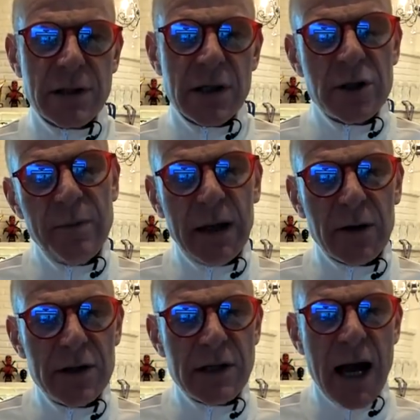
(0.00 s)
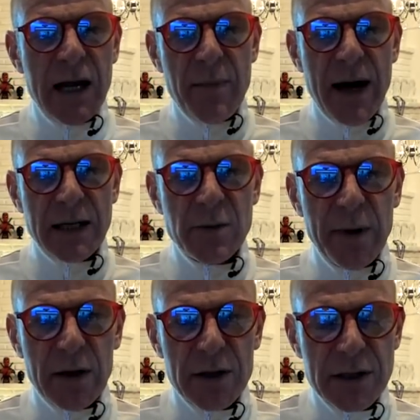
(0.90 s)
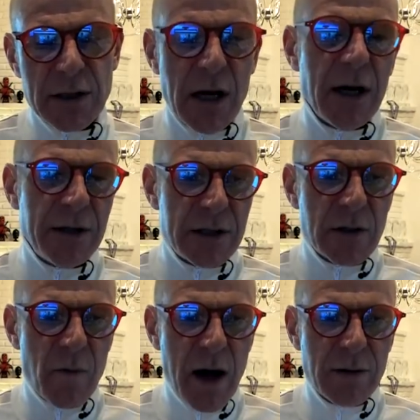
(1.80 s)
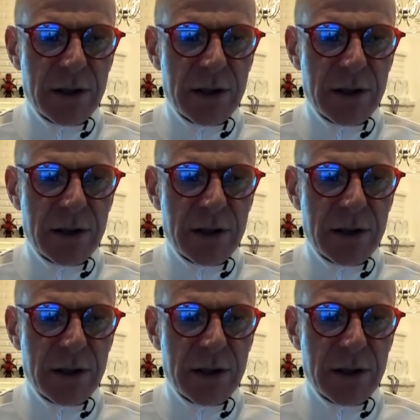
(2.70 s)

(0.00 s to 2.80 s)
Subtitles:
speakers and the back speakers, the surrounds.